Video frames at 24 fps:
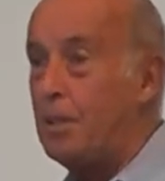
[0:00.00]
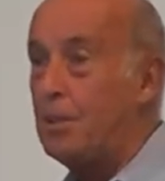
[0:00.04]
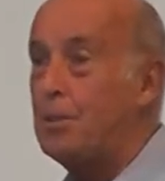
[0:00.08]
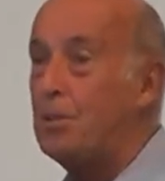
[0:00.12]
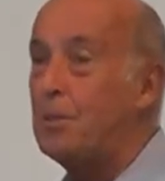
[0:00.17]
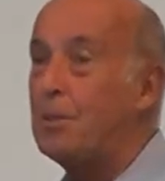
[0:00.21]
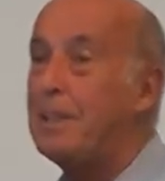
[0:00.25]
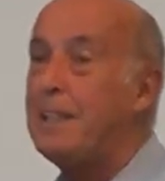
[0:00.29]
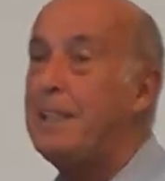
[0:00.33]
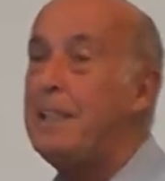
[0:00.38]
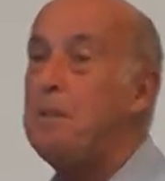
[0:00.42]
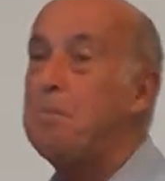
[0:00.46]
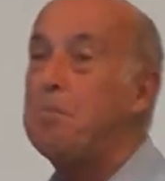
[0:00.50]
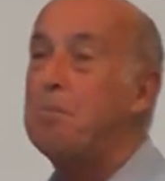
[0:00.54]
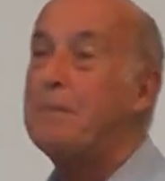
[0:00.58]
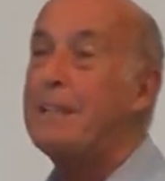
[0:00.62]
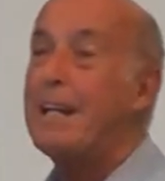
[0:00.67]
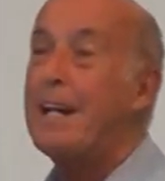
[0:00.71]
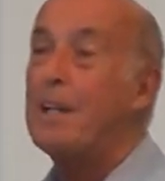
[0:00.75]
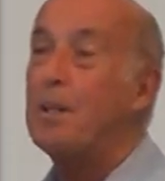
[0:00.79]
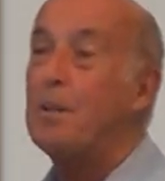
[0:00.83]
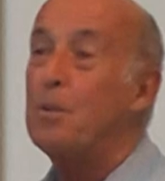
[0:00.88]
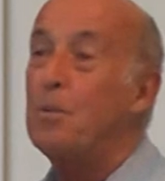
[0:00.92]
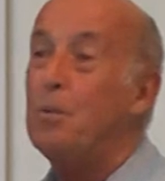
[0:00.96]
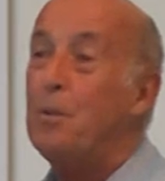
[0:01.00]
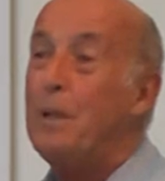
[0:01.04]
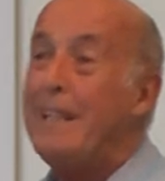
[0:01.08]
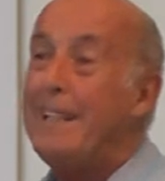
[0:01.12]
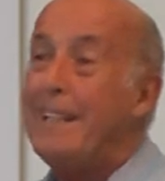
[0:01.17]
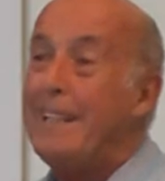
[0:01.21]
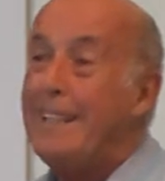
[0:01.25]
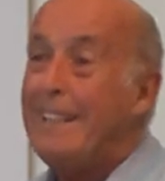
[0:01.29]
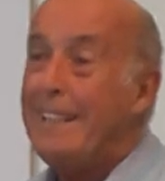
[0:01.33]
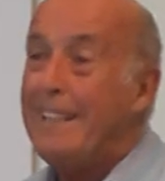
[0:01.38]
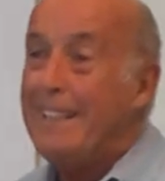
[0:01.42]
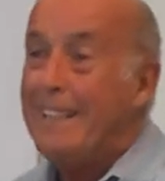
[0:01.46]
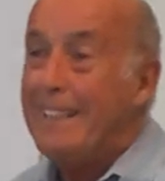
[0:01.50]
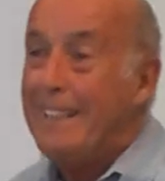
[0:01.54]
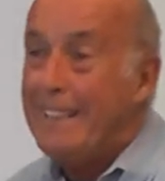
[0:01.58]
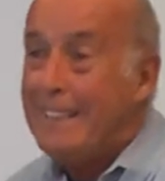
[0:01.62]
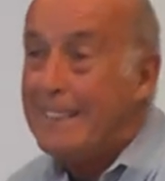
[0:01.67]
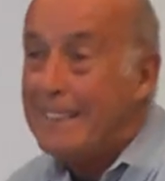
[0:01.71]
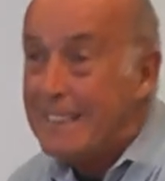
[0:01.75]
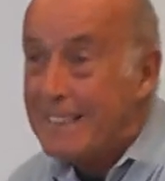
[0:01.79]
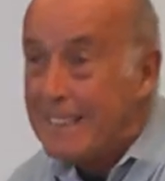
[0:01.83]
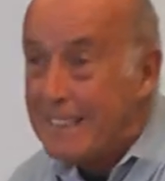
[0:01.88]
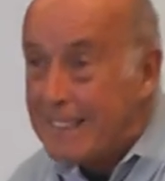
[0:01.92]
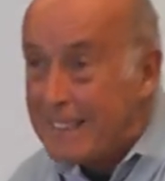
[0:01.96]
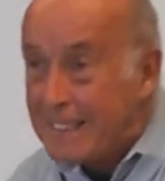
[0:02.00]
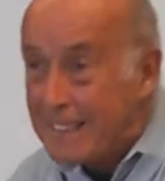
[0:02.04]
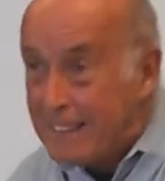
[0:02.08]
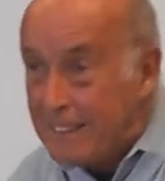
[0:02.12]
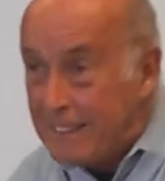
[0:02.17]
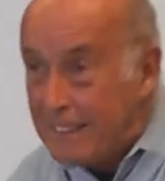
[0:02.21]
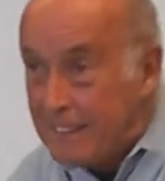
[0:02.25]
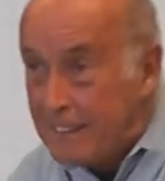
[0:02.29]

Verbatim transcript: to keep that way it is.